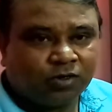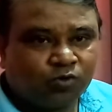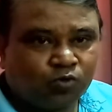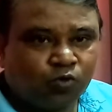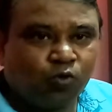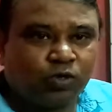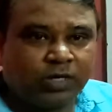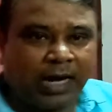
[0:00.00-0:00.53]

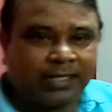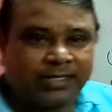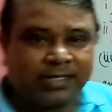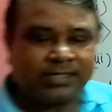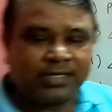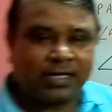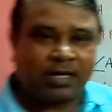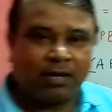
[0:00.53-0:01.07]
two
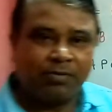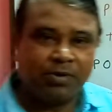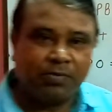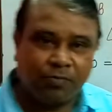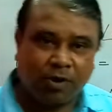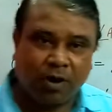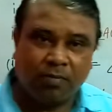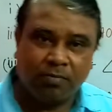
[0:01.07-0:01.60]
tangents are coming
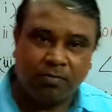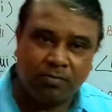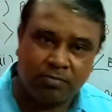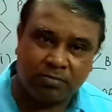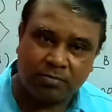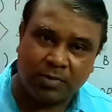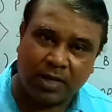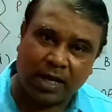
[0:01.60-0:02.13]
from
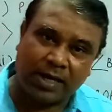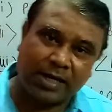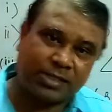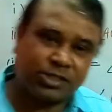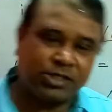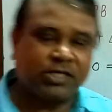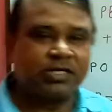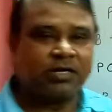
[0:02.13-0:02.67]
an
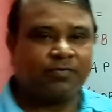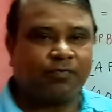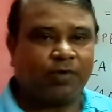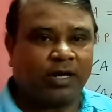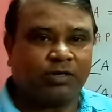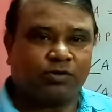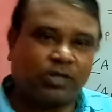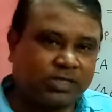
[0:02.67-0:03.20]
exterior
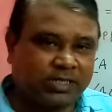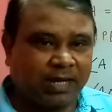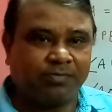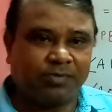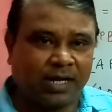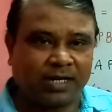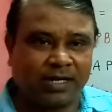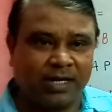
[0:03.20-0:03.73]
point to the same
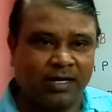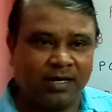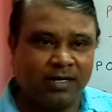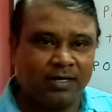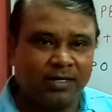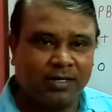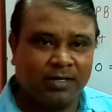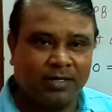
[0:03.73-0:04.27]
circle,
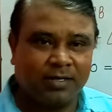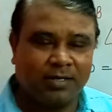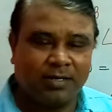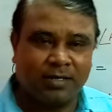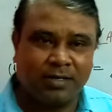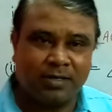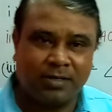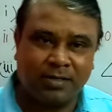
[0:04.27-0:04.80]

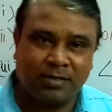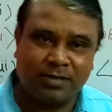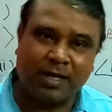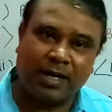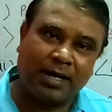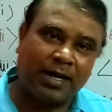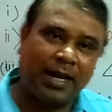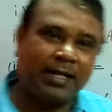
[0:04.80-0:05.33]

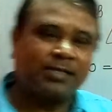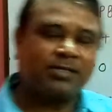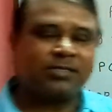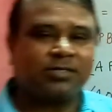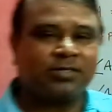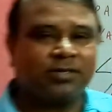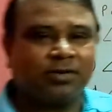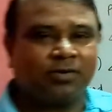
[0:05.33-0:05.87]
their
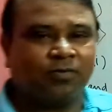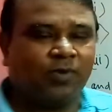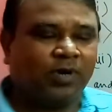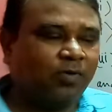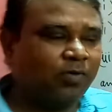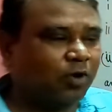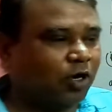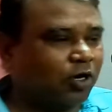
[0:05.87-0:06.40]
lengths will
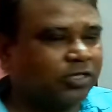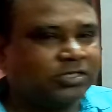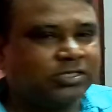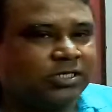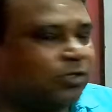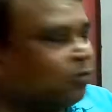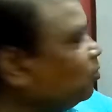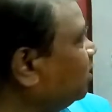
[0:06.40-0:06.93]
be always
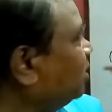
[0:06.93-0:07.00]
equal.